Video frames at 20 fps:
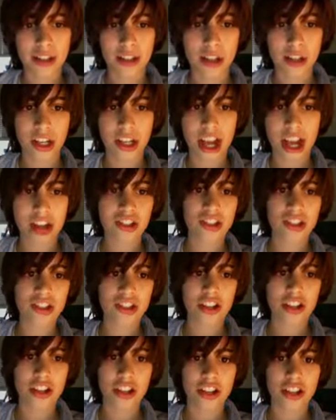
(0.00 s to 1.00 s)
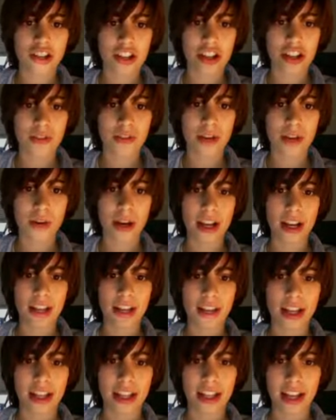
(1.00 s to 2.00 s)
So you can add this to your keychain if you want,
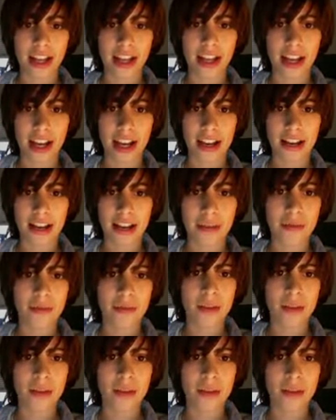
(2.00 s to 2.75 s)
and then click connect.